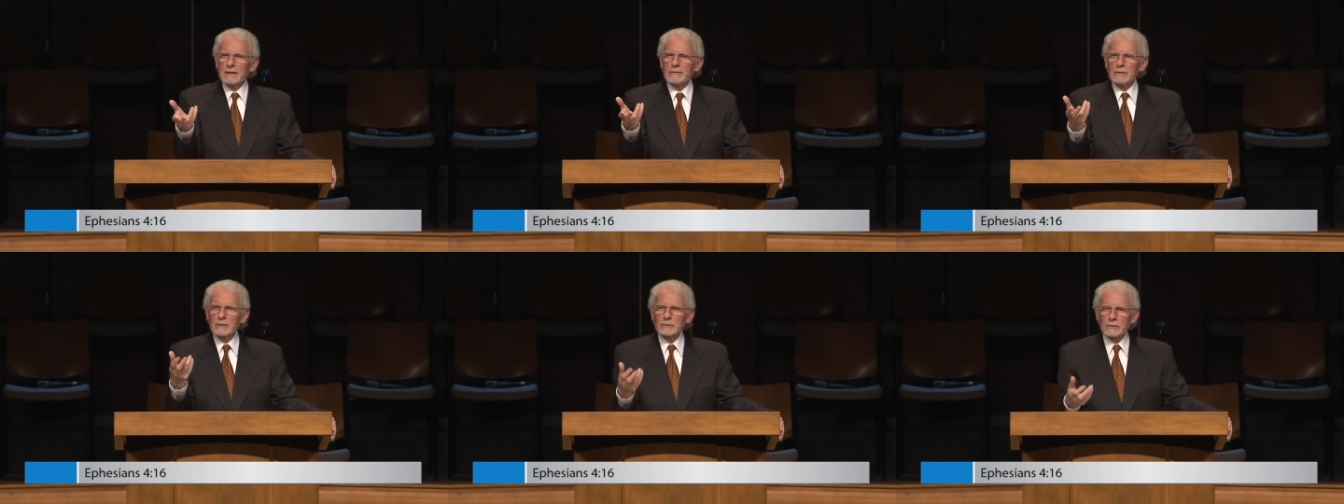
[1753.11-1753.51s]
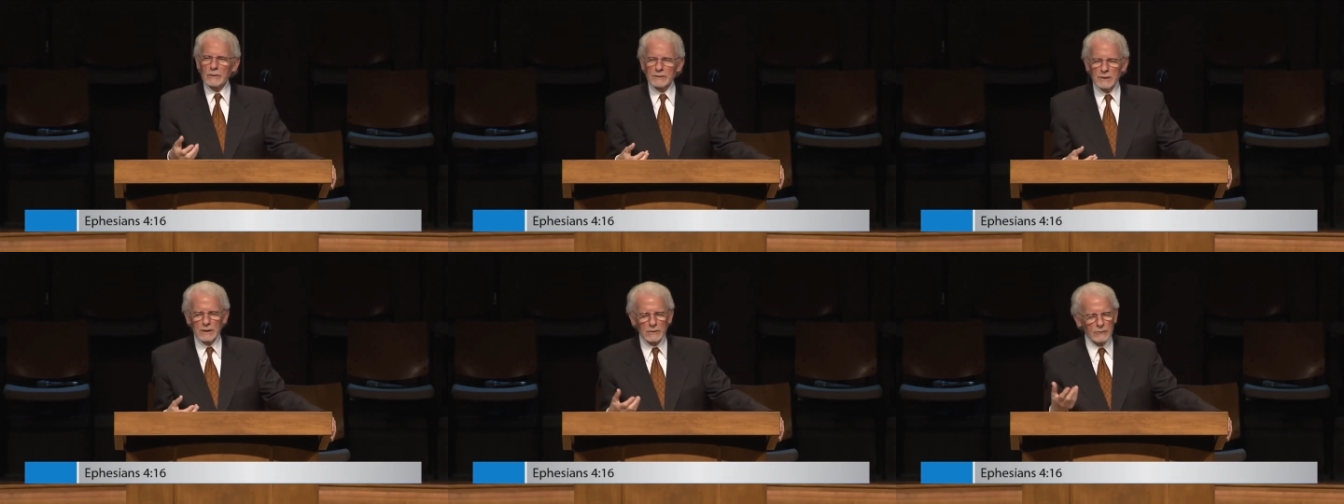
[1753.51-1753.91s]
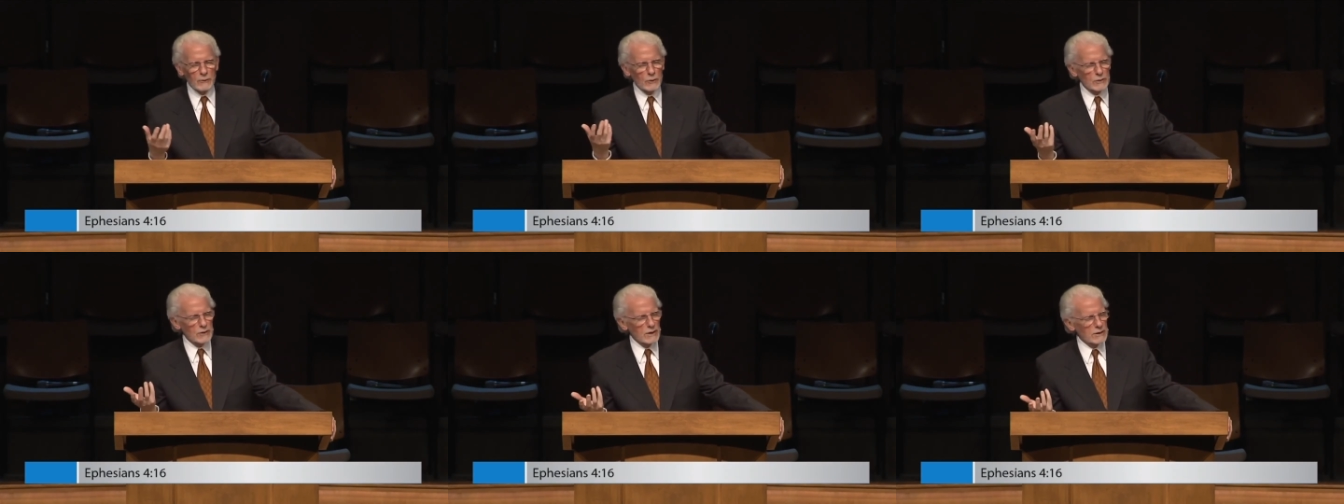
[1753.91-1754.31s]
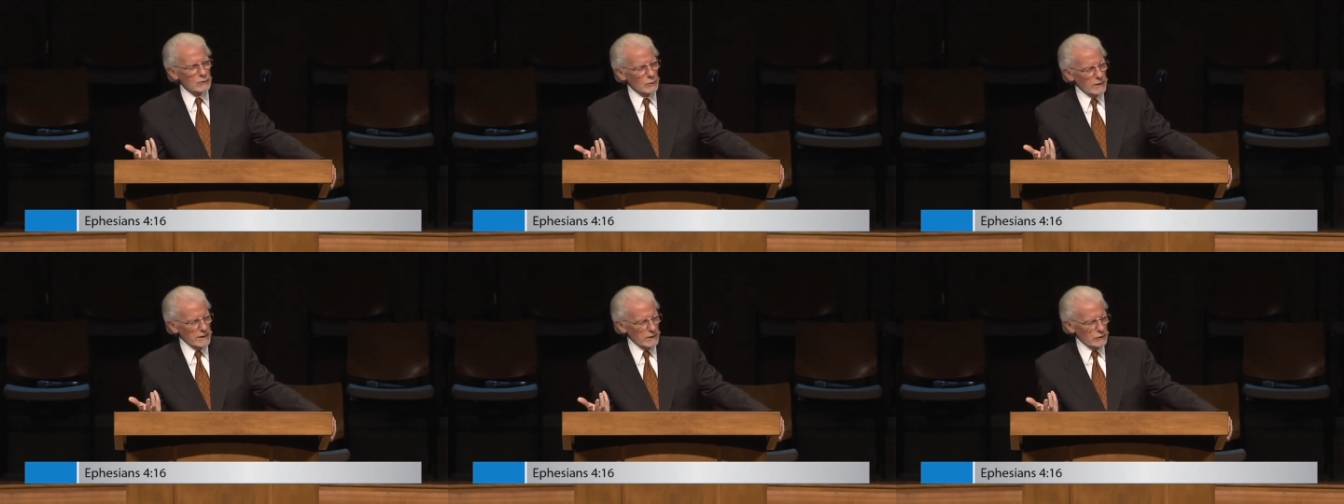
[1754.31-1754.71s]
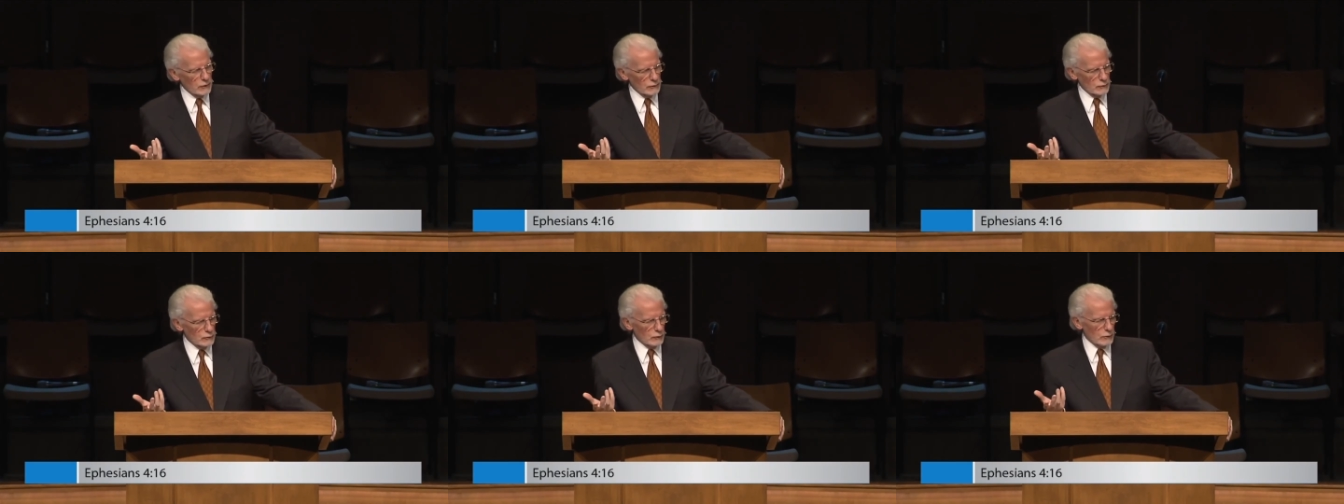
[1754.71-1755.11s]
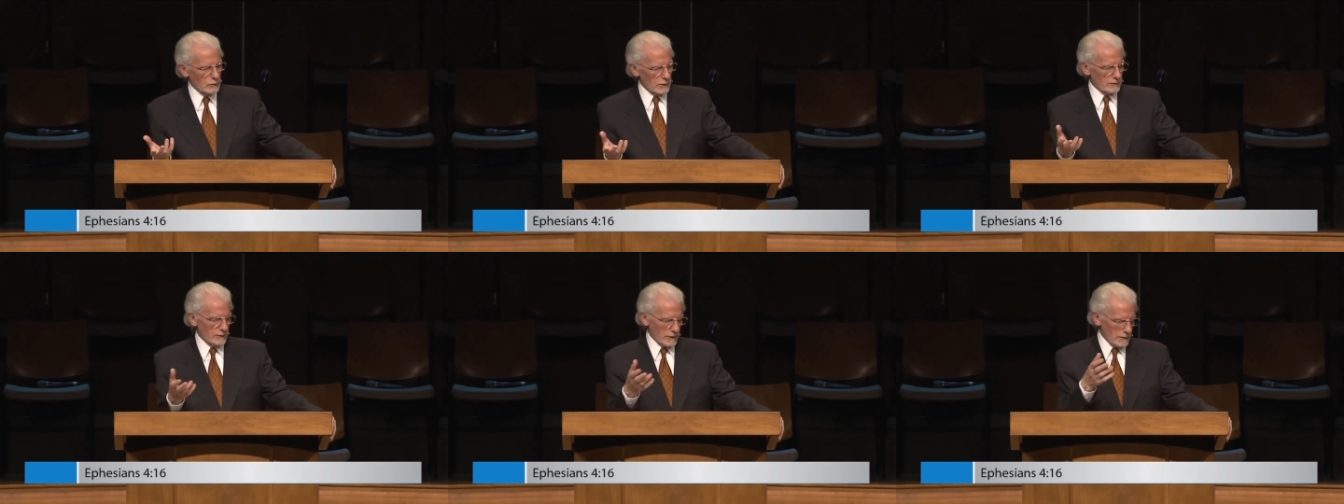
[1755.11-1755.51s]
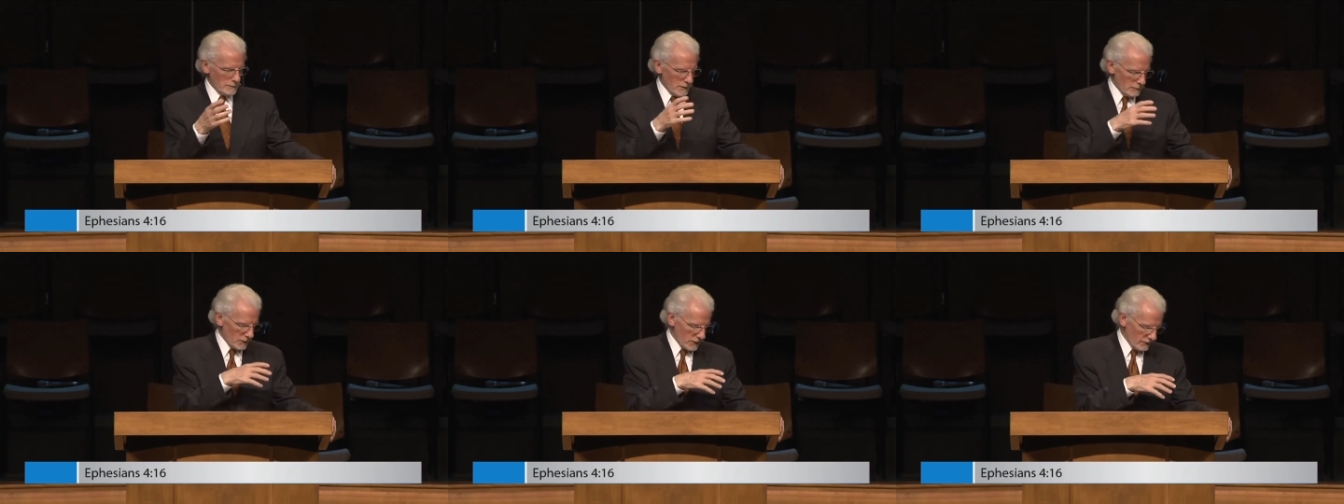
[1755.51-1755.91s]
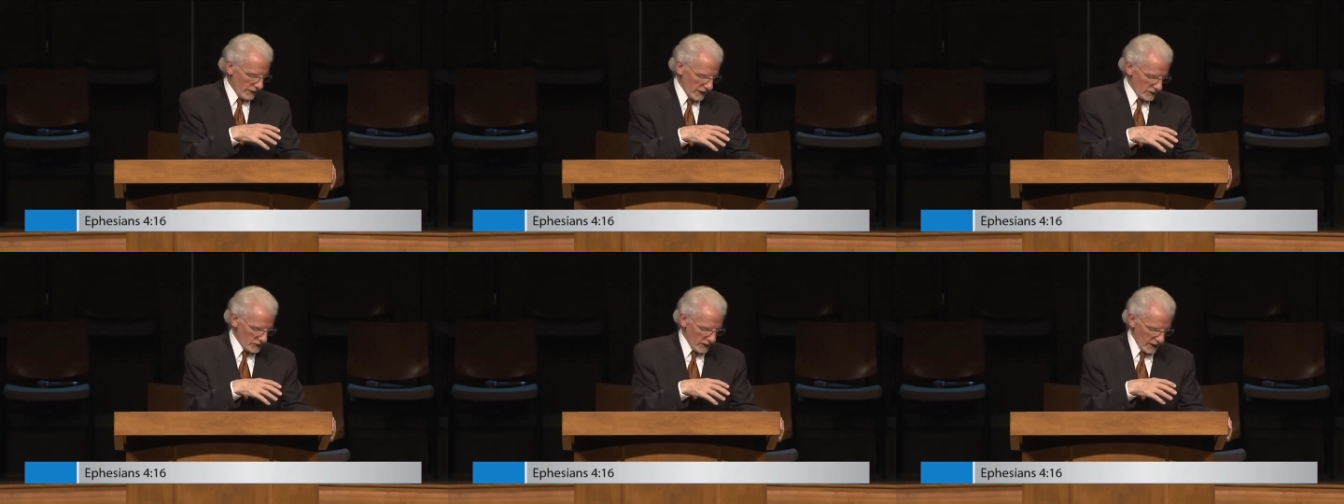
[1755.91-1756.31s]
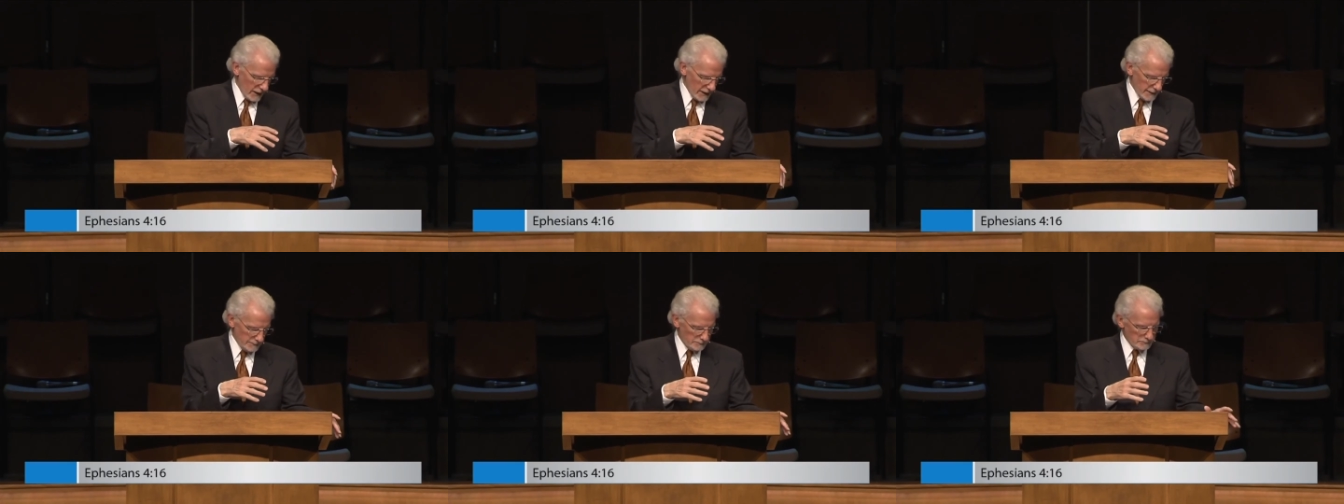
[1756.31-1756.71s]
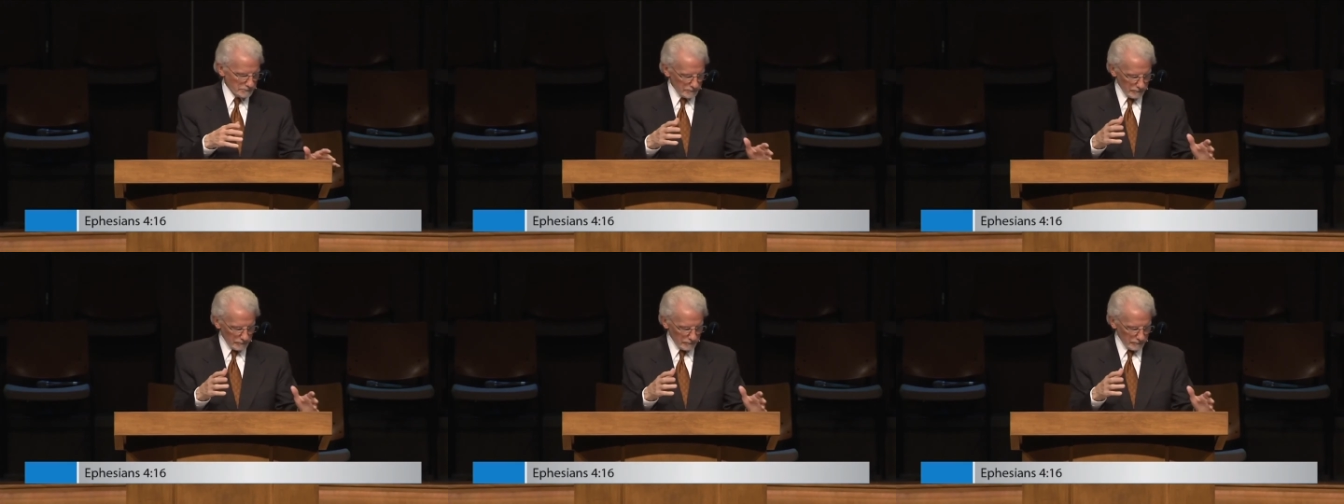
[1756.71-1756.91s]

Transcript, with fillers: 1 Corinthians 14 22 drew it from, the book of Isaiah.